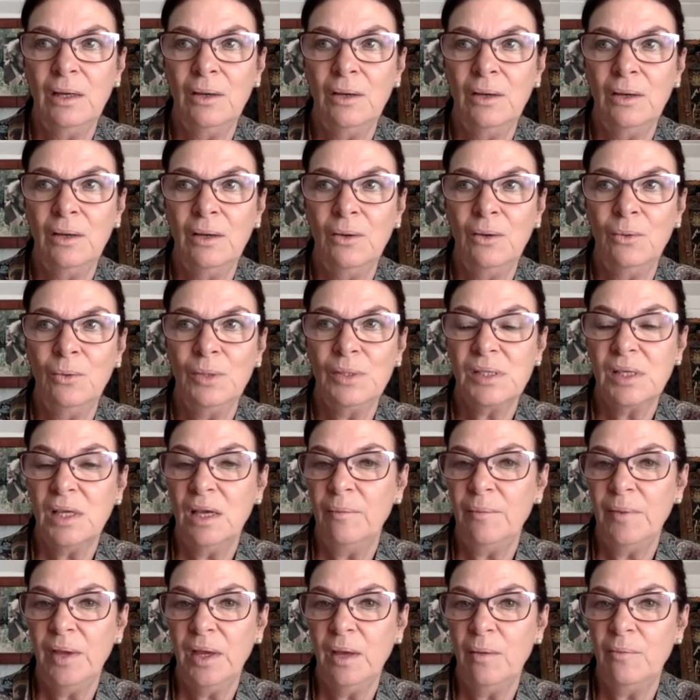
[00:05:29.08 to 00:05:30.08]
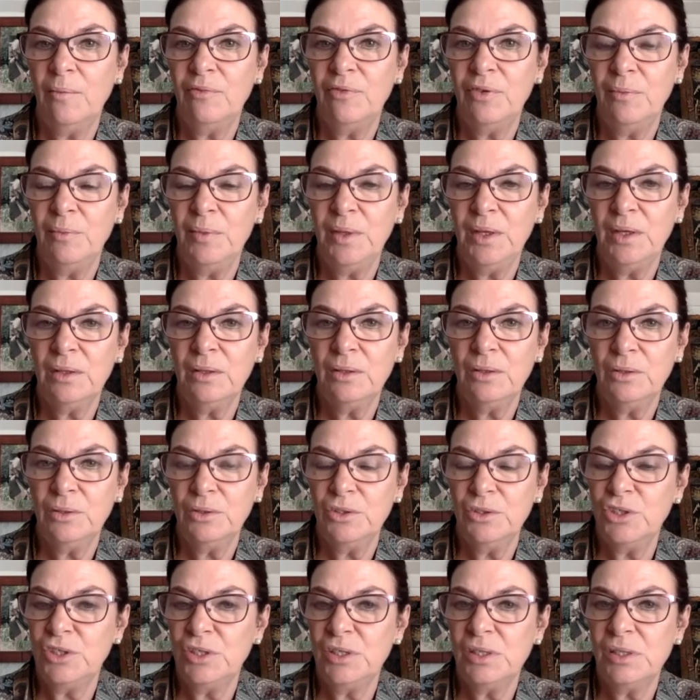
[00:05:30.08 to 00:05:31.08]
what's coming up from the
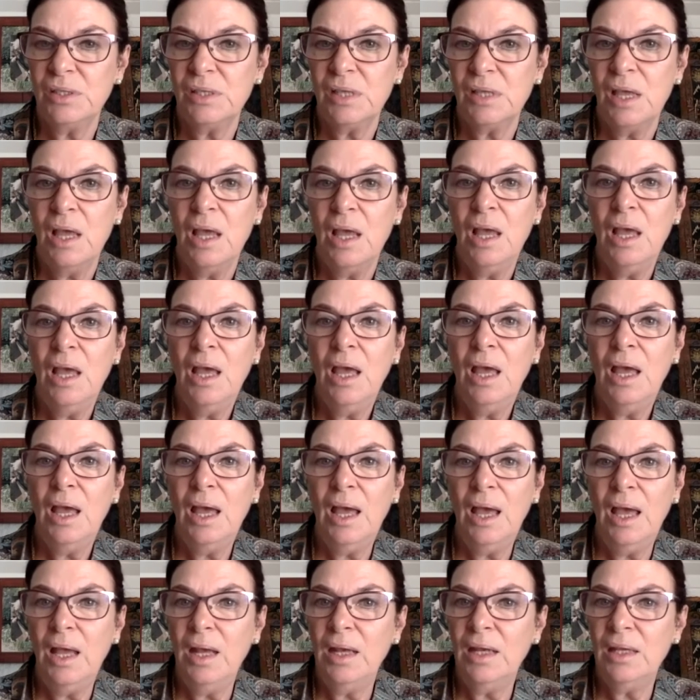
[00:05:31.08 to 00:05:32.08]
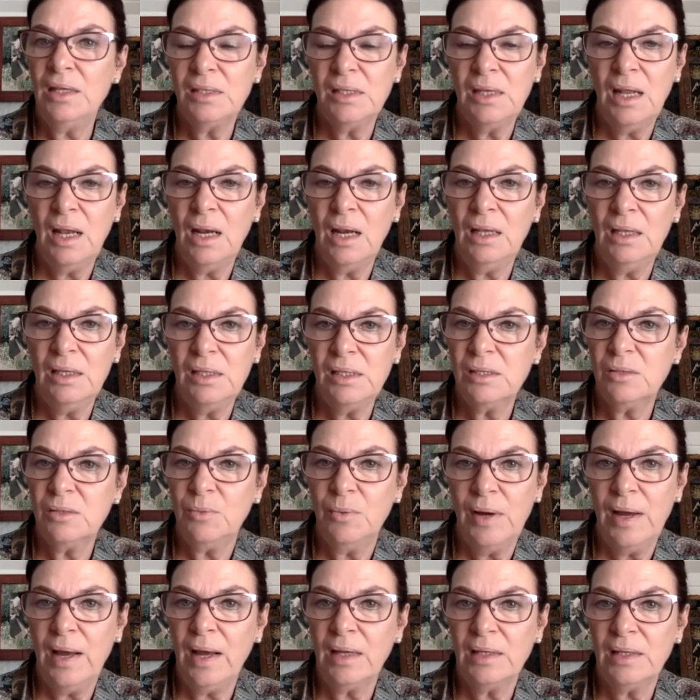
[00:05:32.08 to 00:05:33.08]
unconscious. And as an analyst,
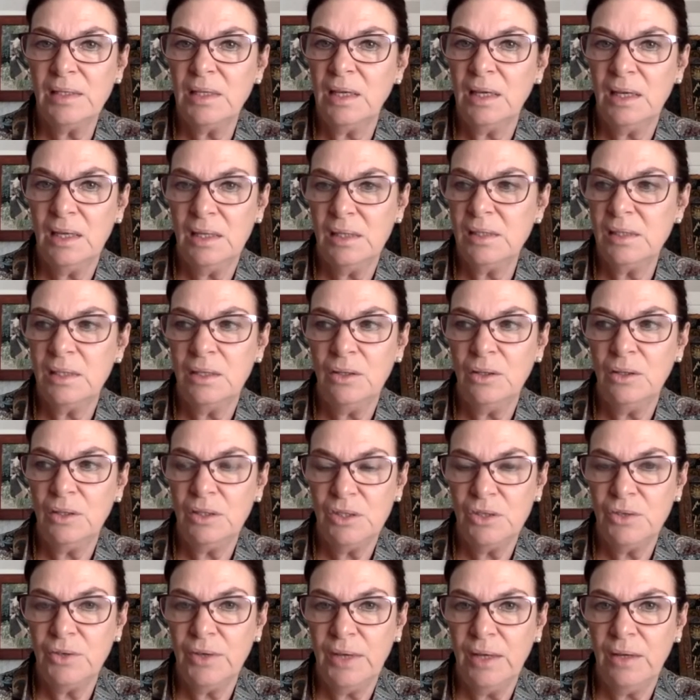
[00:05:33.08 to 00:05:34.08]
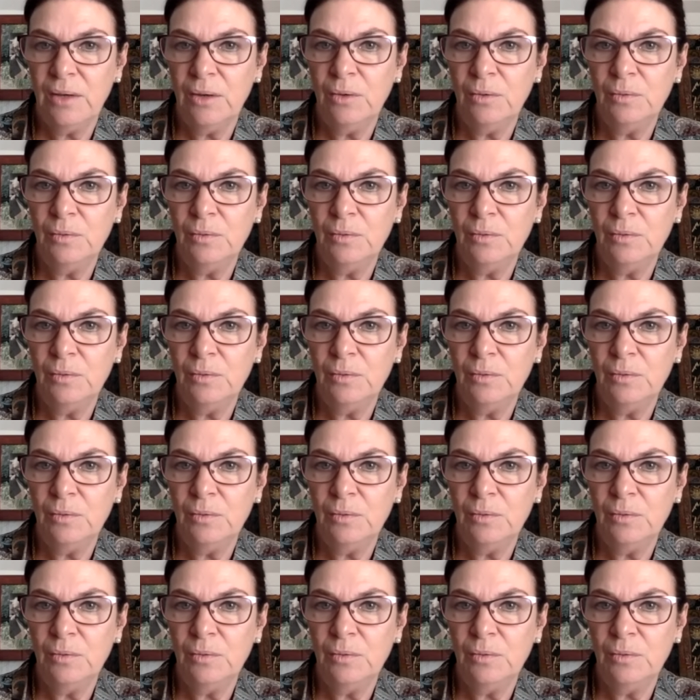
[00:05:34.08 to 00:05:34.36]
we're acting as an alter ego.